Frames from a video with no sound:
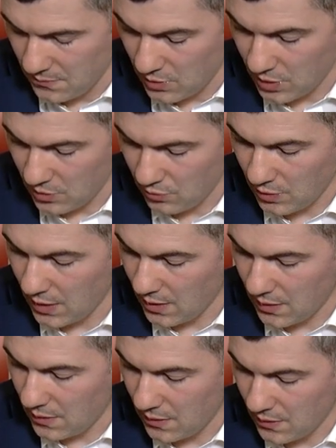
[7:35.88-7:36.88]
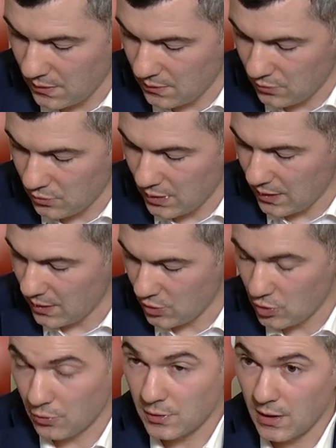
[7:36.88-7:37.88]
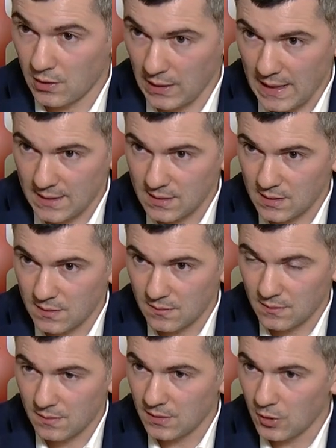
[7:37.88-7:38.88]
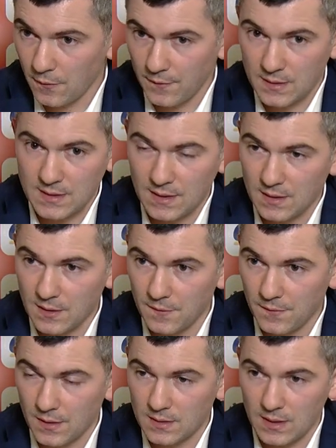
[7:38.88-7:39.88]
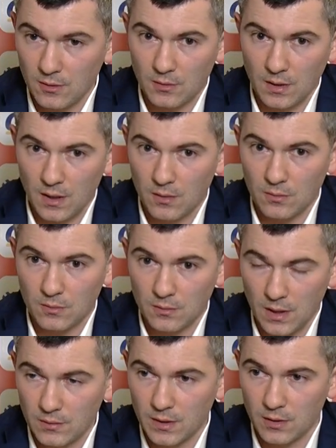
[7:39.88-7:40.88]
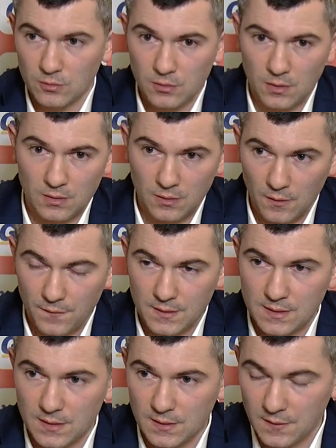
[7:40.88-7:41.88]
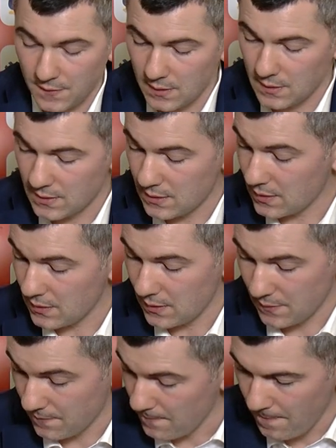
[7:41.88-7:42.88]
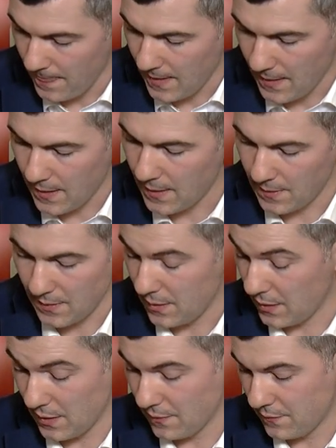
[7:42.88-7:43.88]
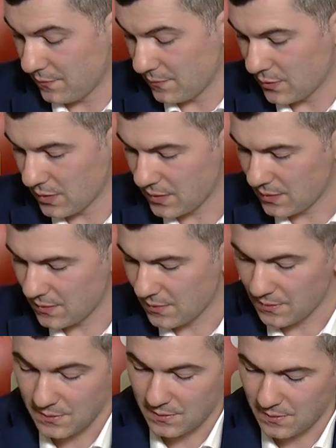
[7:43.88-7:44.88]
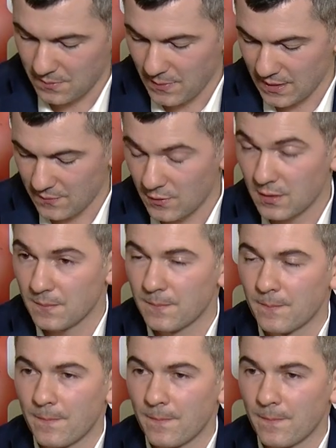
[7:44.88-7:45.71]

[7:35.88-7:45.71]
just today, today they show their class in offense and defense. How how how they control the offense, the defense. Yeah, I have just the best for them.